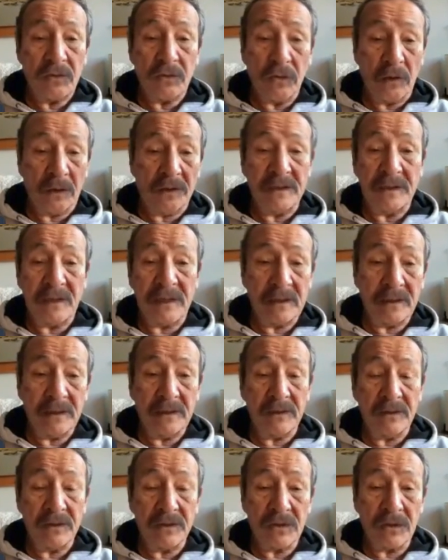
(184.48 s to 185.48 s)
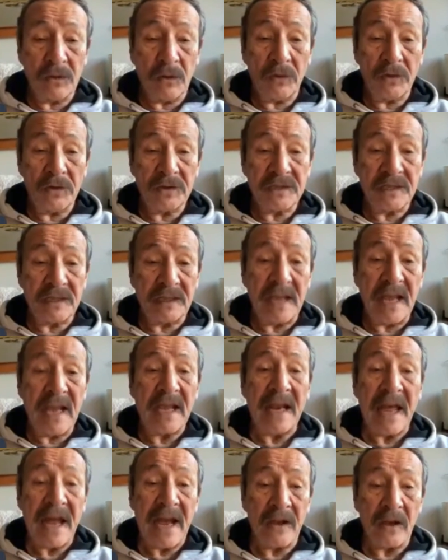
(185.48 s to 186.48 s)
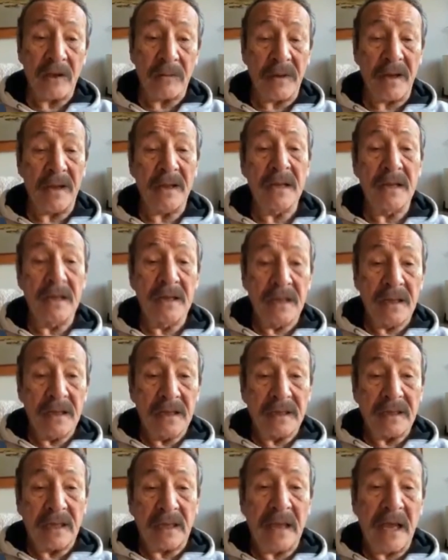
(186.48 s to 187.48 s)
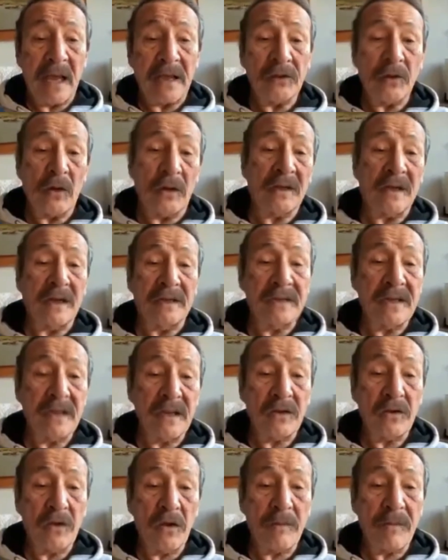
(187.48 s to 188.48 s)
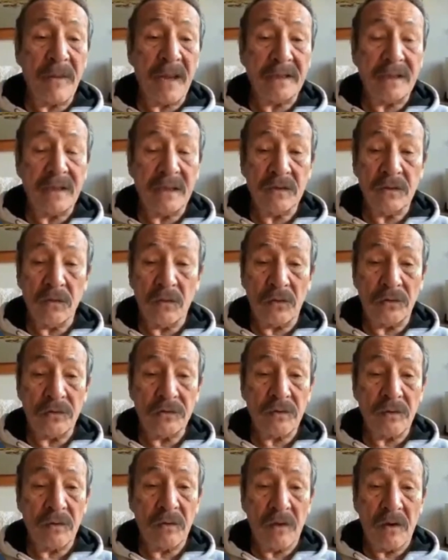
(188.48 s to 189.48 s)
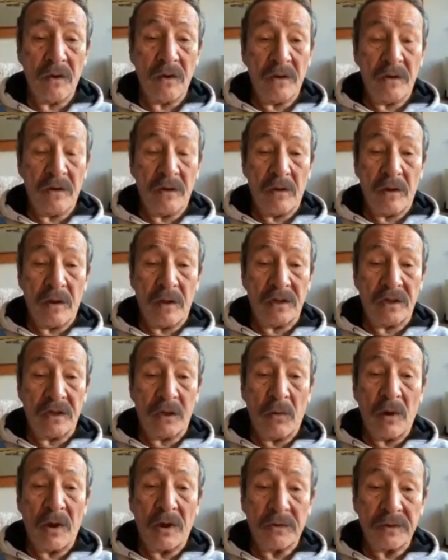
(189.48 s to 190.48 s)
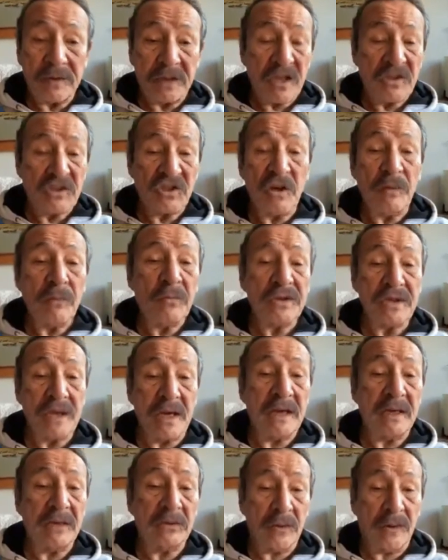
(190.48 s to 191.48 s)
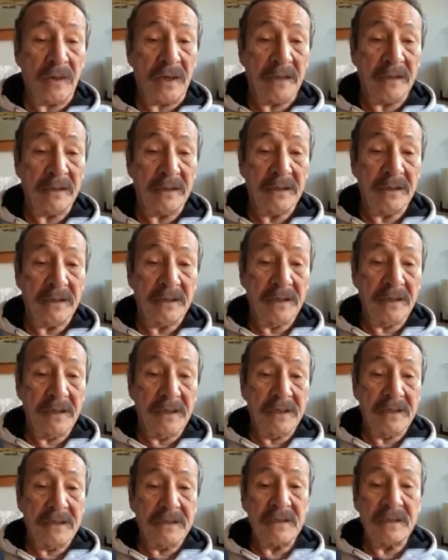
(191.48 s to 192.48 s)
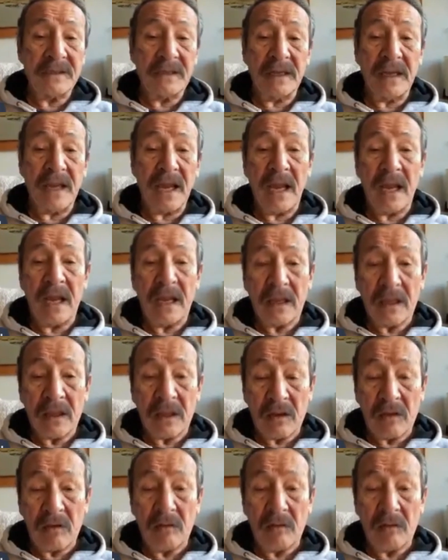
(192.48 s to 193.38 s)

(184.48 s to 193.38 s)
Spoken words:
told the little Chimogocha Lel Hyaba. Yana told Kande, you may then do consu reward de Chimbuch Kugua. Just a ye